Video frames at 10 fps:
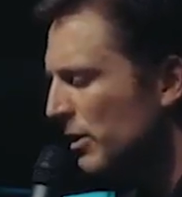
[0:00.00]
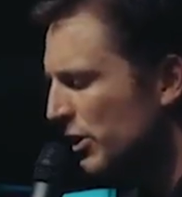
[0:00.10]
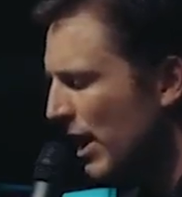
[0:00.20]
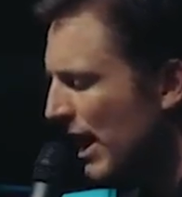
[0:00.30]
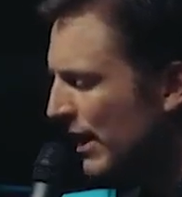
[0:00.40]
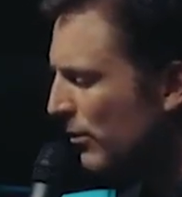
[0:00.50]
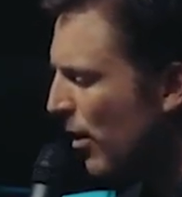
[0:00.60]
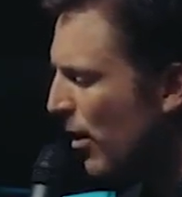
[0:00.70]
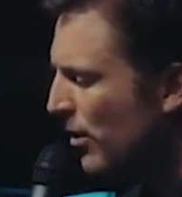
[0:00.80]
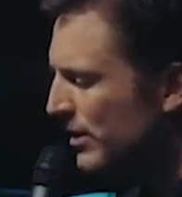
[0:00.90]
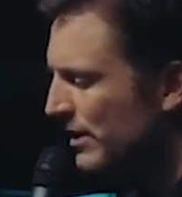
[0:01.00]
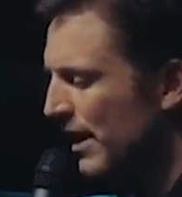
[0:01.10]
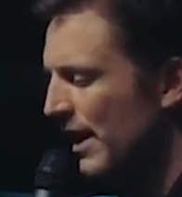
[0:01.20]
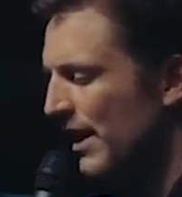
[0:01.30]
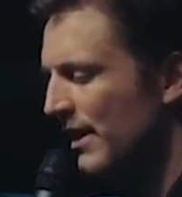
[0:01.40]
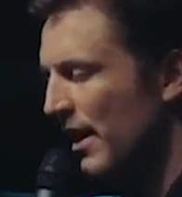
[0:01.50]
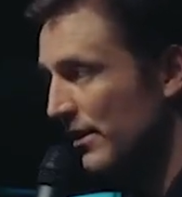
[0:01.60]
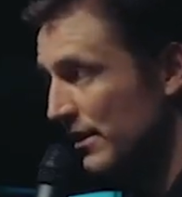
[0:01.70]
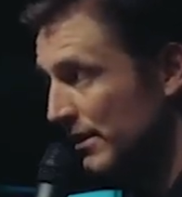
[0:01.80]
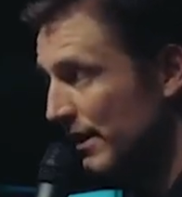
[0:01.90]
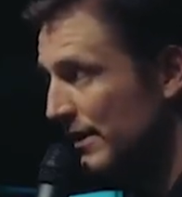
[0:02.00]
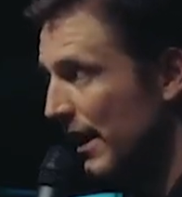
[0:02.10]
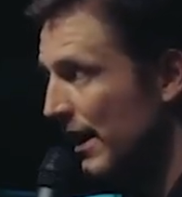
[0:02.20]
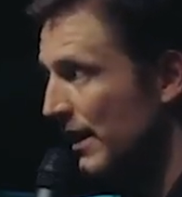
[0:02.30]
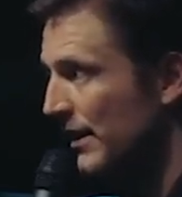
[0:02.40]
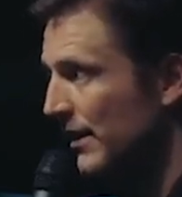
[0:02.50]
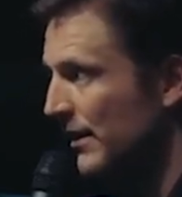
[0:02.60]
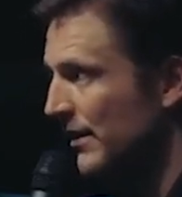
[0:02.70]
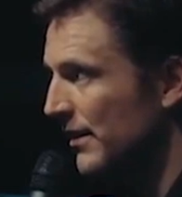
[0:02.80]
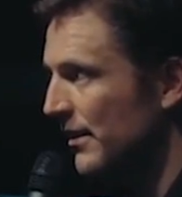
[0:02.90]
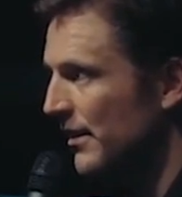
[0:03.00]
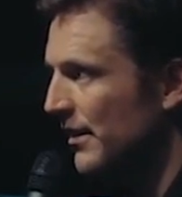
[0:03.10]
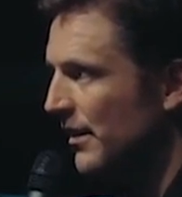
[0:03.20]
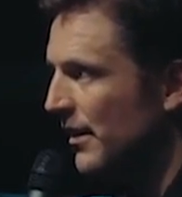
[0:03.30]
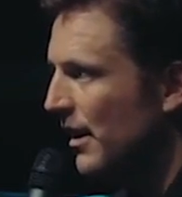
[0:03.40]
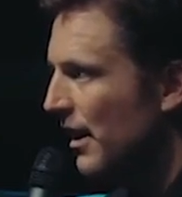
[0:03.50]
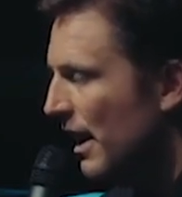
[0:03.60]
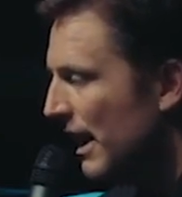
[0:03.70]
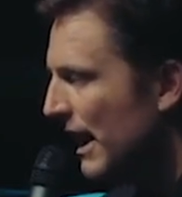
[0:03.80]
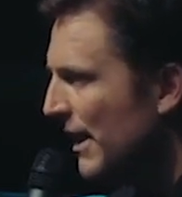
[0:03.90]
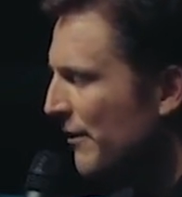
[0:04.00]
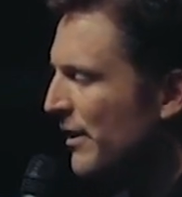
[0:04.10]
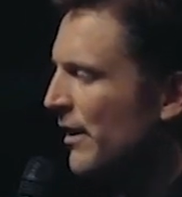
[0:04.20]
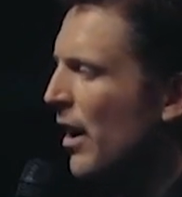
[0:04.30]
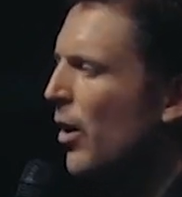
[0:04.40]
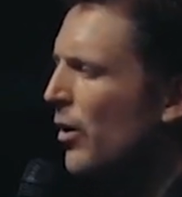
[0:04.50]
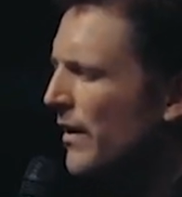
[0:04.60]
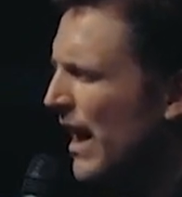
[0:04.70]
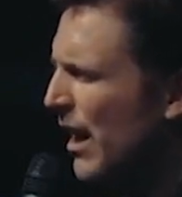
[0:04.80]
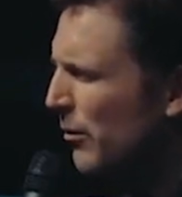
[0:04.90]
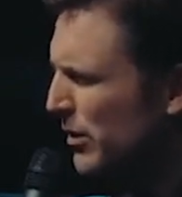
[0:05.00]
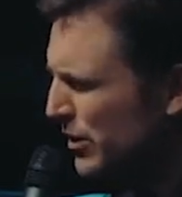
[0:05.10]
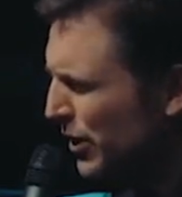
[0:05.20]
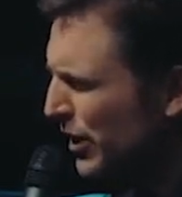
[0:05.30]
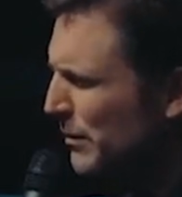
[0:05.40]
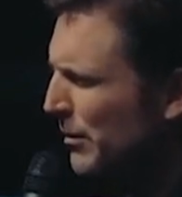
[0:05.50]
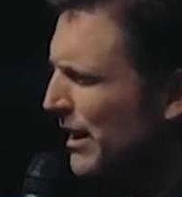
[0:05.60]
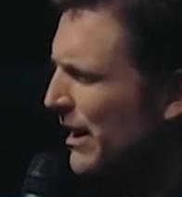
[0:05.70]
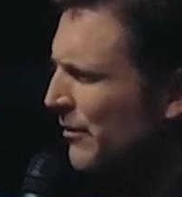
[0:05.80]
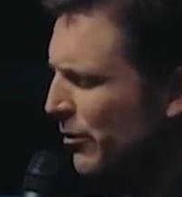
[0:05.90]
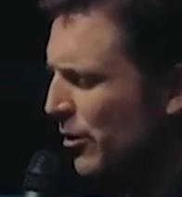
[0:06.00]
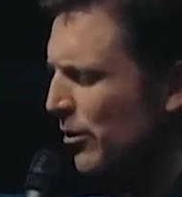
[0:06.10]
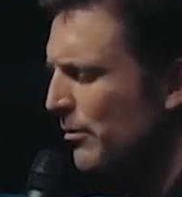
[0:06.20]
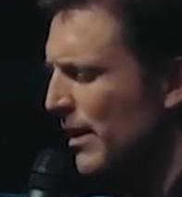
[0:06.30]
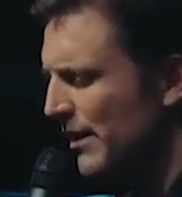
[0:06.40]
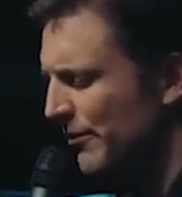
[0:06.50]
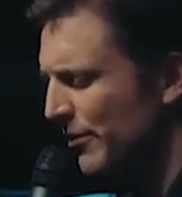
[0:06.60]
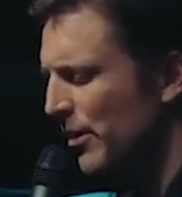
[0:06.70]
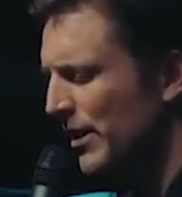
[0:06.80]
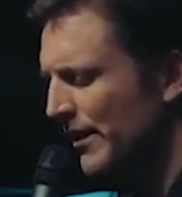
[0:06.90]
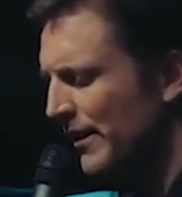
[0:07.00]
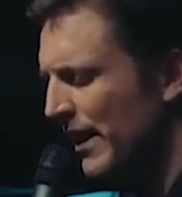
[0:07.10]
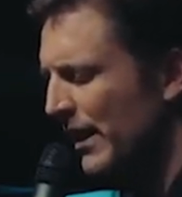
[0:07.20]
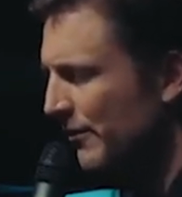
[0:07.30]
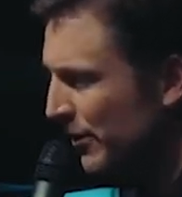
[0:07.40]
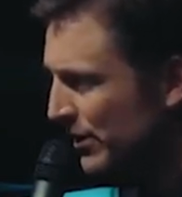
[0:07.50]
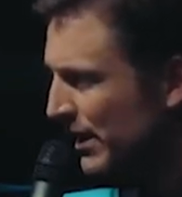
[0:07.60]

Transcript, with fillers: when Jack and Rose sank on the Titanic. Even though there was clearly plenty of room on the floating thing for